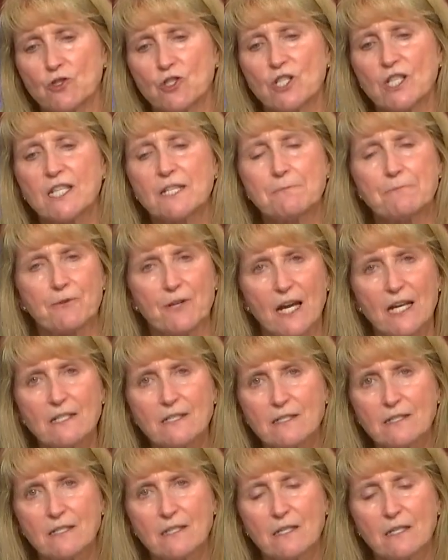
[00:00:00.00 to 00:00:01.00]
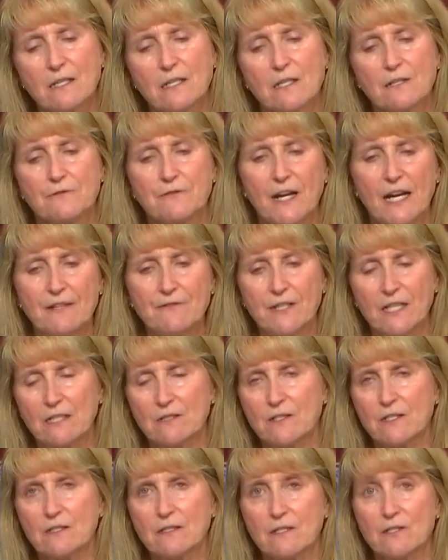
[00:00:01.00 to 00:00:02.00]
chicken breasts. 5
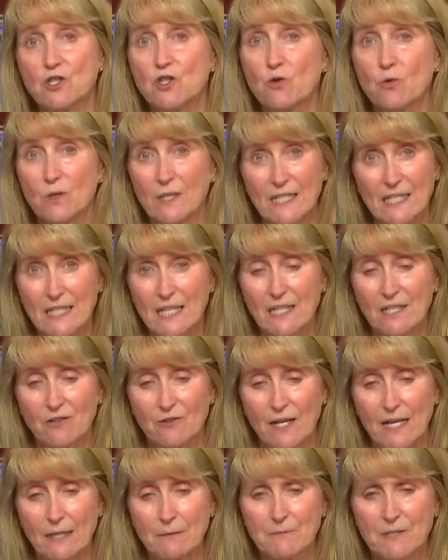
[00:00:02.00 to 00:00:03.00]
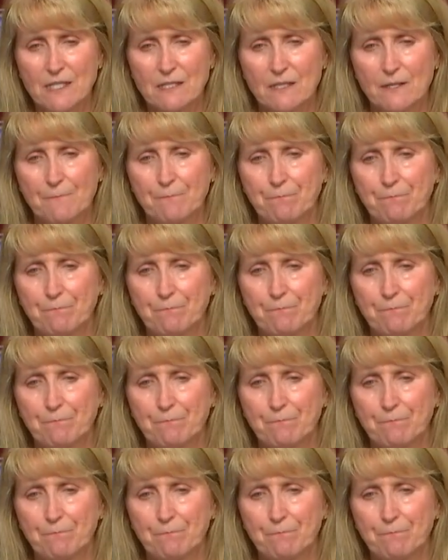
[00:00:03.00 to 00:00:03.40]
ounces is 28 grams.